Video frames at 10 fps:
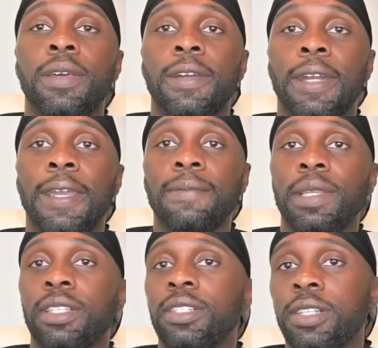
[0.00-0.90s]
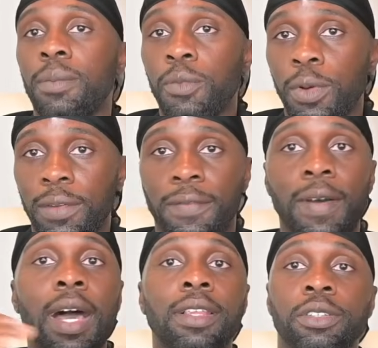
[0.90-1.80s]
right, someone
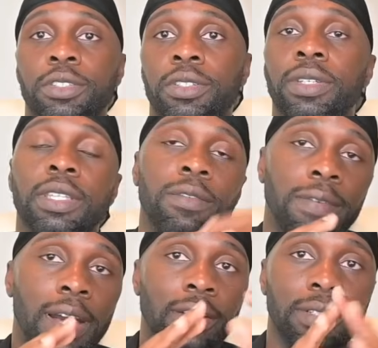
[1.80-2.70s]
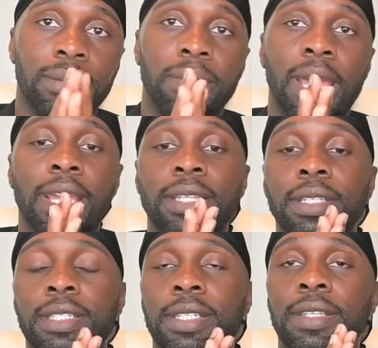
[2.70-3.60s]
follows you and you follow them back.
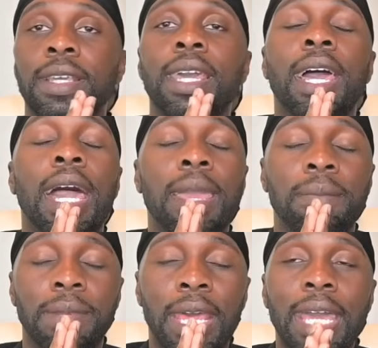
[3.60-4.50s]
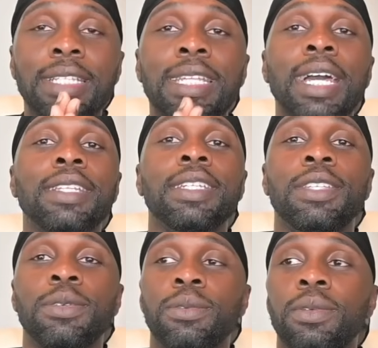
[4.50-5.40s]
Listen, I am not telling
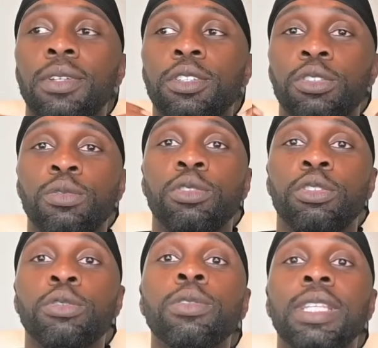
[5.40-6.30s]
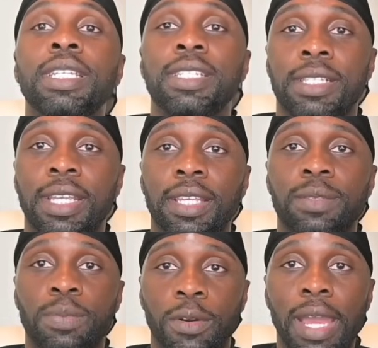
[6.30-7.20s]
you to do these things
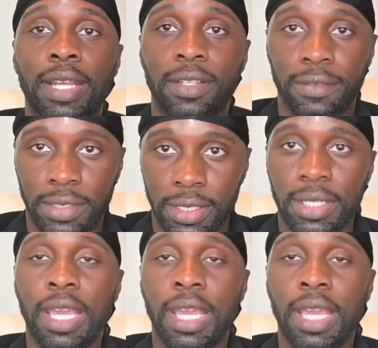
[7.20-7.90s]
proactively.